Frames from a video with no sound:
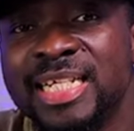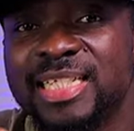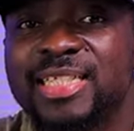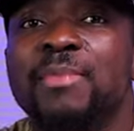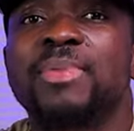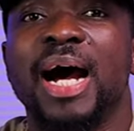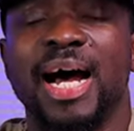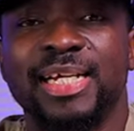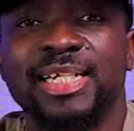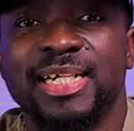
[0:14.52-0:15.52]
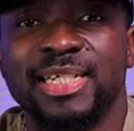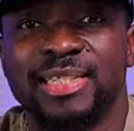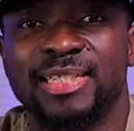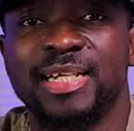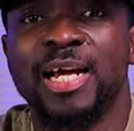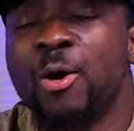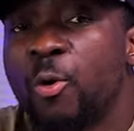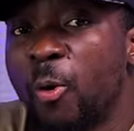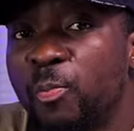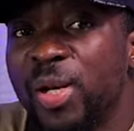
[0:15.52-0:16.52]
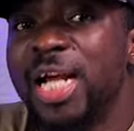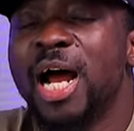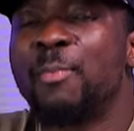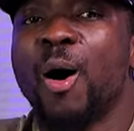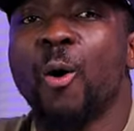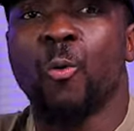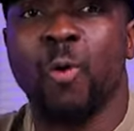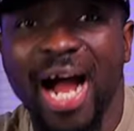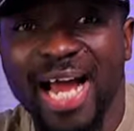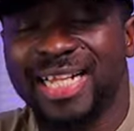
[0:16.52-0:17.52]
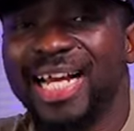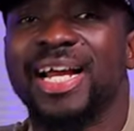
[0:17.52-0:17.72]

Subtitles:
some Ghanaians complain about why the